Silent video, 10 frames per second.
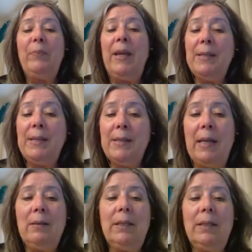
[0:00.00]
He
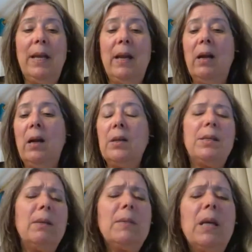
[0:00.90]
settled there
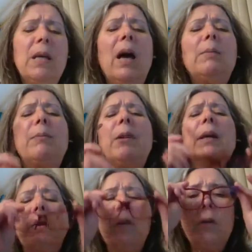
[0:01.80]
sometime. Let me
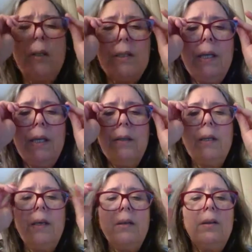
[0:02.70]
look at the date
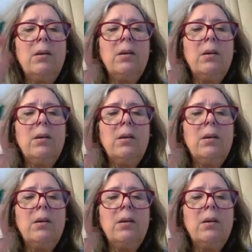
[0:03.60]
again.